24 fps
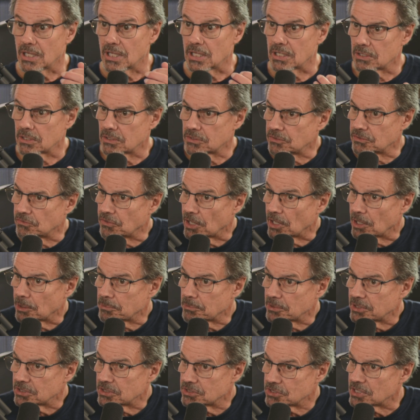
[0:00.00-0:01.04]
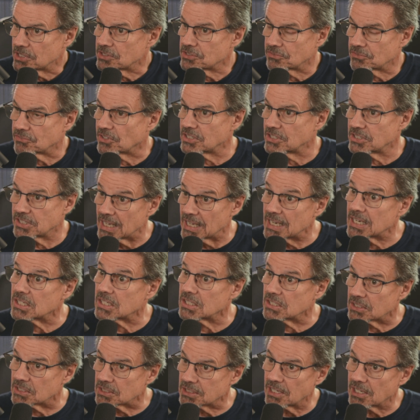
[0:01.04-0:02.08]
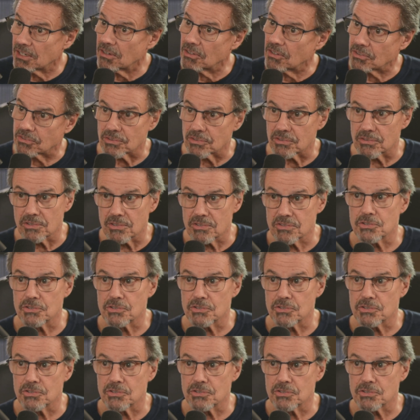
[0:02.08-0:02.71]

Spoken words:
and develop in a sense of identity and character